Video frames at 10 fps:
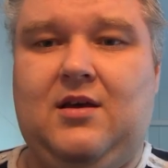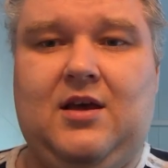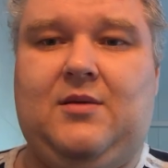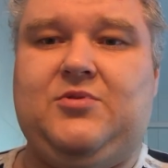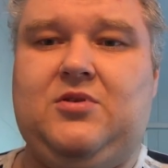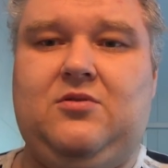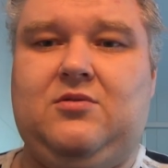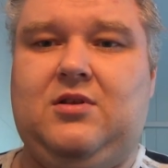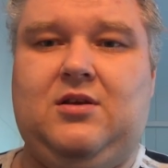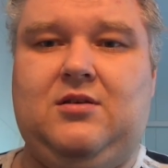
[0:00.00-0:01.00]

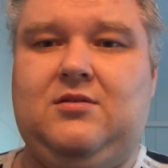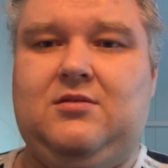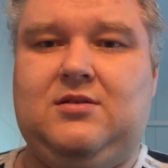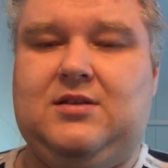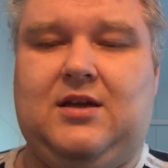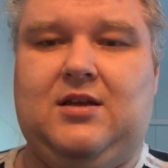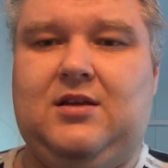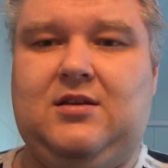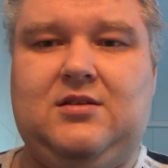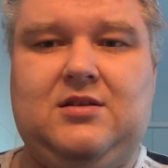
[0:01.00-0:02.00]
absolutely
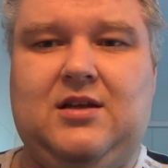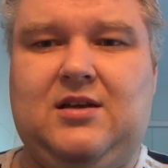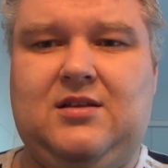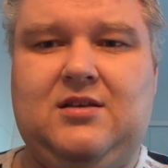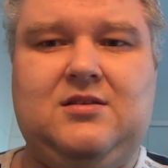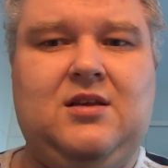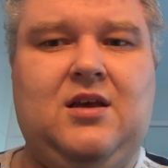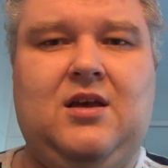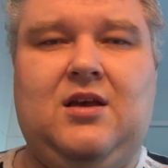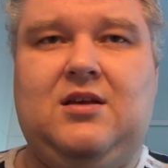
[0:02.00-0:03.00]
stunning it's like this
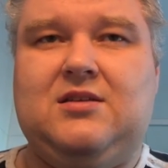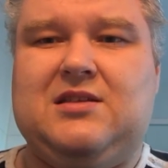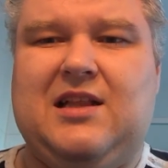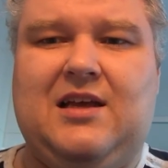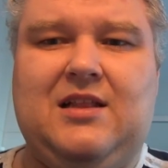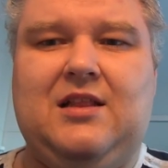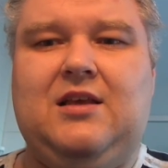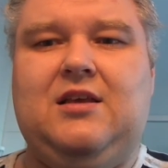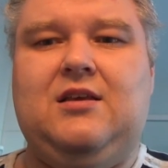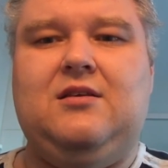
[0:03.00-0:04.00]

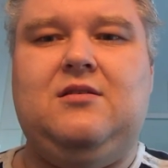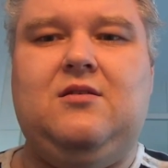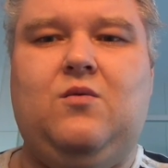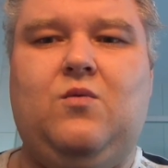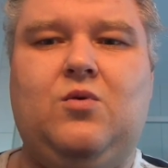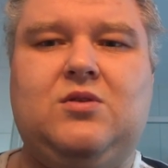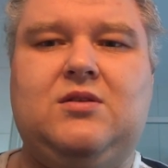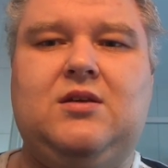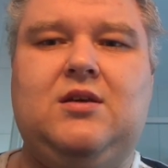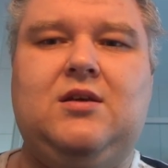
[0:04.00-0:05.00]
slightly
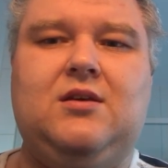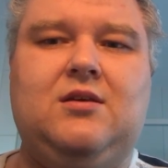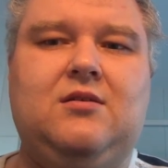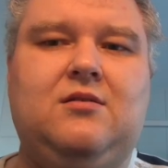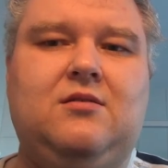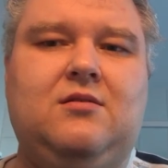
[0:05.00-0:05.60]
woodsy